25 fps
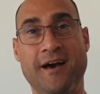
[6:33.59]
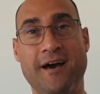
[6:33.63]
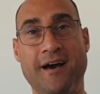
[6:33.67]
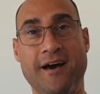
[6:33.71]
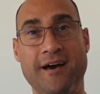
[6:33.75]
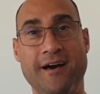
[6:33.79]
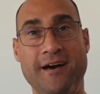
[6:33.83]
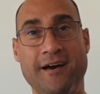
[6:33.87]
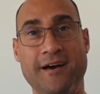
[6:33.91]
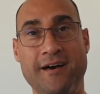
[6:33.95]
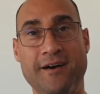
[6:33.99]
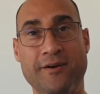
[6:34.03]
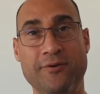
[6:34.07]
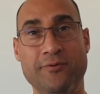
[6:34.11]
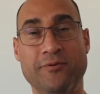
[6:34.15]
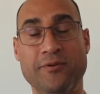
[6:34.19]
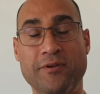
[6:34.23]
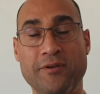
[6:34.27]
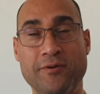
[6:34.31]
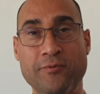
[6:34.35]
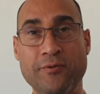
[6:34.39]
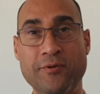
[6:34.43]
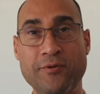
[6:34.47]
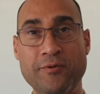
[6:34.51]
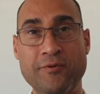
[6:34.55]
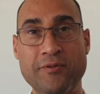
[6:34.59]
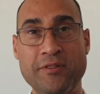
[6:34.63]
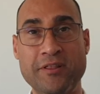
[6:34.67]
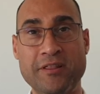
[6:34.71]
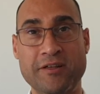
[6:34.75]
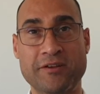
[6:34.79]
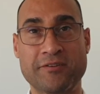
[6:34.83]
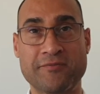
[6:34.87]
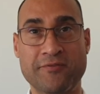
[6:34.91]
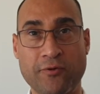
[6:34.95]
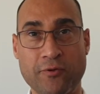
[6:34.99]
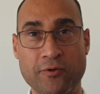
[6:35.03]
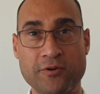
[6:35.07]
We really
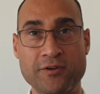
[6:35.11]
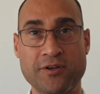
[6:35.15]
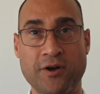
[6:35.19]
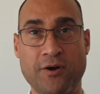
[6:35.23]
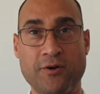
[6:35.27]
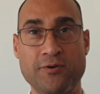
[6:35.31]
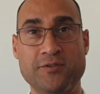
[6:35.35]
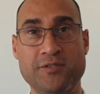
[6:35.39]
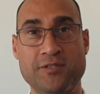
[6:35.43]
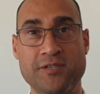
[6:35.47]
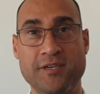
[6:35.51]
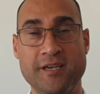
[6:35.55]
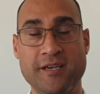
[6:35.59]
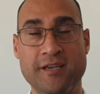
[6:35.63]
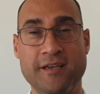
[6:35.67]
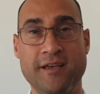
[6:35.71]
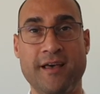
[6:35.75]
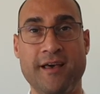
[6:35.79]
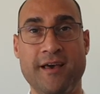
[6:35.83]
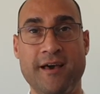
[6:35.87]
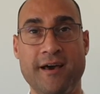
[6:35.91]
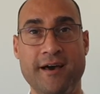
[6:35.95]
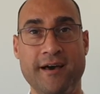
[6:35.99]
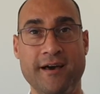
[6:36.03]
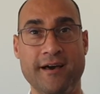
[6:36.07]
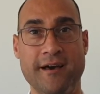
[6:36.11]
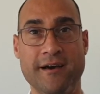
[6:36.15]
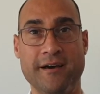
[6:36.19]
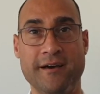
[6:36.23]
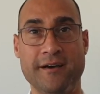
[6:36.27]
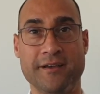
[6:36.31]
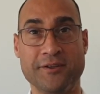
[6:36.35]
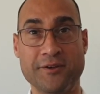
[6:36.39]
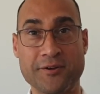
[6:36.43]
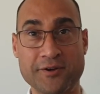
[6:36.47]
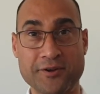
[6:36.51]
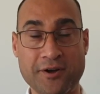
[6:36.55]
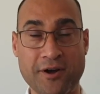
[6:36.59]
look forward to hosting
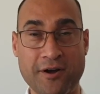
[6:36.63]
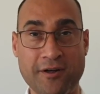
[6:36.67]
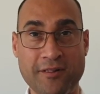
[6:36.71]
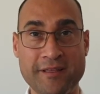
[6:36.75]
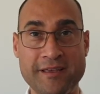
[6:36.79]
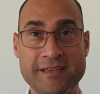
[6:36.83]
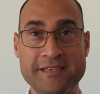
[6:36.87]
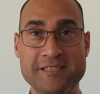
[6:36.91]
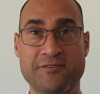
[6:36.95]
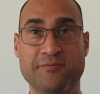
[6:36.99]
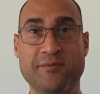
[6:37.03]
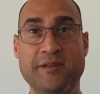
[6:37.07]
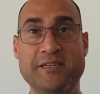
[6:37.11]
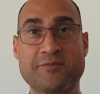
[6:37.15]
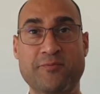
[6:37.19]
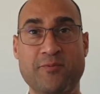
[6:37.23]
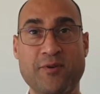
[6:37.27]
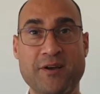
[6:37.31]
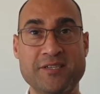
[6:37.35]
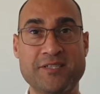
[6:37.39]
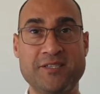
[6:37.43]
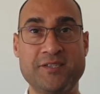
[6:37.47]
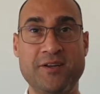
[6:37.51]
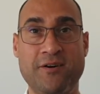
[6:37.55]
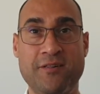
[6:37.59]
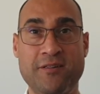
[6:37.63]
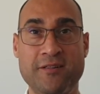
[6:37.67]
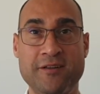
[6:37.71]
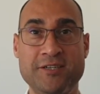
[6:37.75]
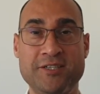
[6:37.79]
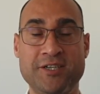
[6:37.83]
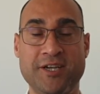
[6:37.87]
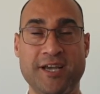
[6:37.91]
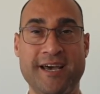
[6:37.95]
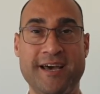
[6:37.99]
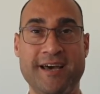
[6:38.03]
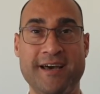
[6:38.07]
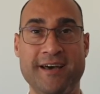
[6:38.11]
your colleagues for Enterprise Knowledge
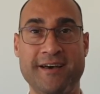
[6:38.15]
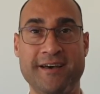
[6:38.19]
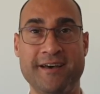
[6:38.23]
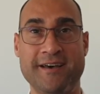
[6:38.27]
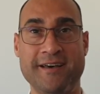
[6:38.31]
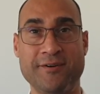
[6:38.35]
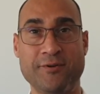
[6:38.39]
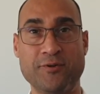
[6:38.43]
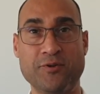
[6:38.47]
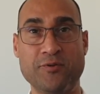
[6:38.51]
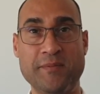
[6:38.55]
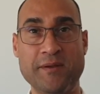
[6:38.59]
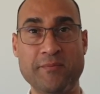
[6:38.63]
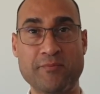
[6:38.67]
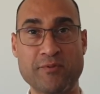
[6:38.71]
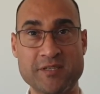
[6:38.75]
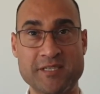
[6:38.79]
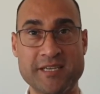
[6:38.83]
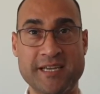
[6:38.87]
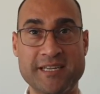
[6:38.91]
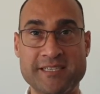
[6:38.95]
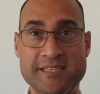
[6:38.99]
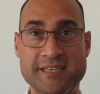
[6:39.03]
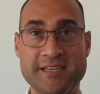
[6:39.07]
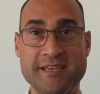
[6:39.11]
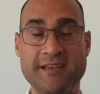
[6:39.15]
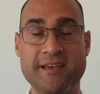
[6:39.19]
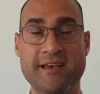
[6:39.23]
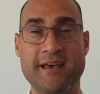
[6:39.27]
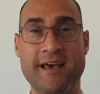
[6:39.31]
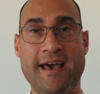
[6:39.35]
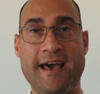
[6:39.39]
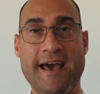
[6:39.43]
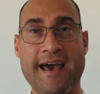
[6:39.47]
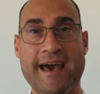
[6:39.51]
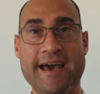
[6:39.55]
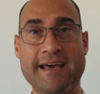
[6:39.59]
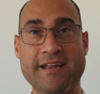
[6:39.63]
who will be presenting
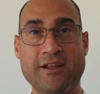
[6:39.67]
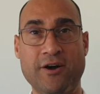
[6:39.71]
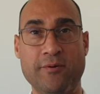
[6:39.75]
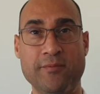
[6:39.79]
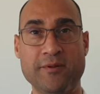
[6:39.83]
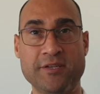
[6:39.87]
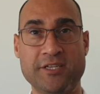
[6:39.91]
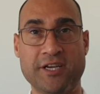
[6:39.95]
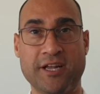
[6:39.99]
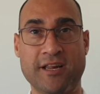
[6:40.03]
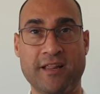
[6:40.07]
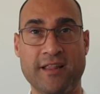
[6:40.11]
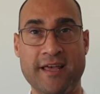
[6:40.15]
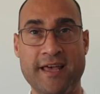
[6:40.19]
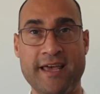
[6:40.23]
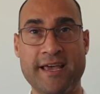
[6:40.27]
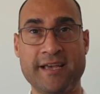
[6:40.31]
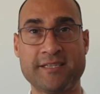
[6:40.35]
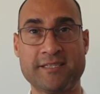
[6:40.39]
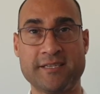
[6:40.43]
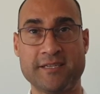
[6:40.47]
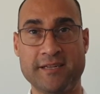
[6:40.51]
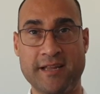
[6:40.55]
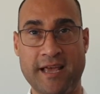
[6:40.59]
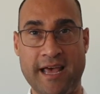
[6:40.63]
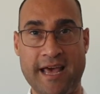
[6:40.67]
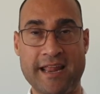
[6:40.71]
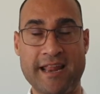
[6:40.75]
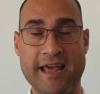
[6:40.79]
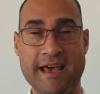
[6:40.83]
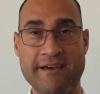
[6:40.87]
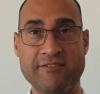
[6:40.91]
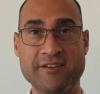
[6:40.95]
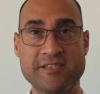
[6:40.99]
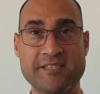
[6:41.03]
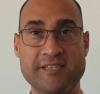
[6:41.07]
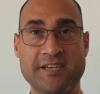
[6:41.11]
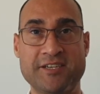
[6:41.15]
at Omnichannel X and
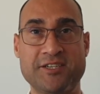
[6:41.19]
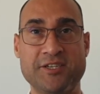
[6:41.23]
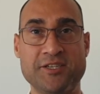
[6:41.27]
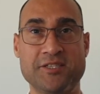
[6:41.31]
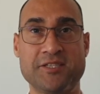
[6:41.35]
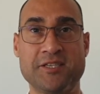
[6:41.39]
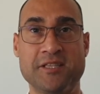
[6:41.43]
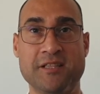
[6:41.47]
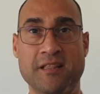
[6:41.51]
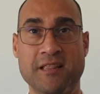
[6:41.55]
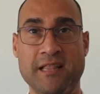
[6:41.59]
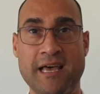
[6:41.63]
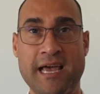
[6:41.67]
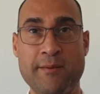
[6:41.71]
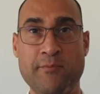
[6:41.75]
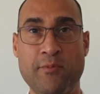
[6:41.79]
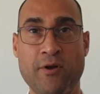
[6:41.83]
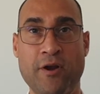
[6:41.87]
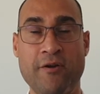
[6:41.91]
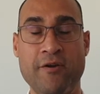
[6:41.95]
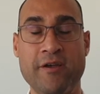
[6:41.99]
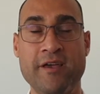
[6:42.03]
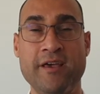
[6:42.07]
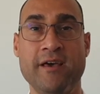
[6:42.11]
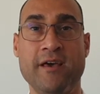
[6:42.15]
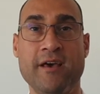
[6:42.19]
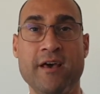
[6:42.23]
having sessions in the library.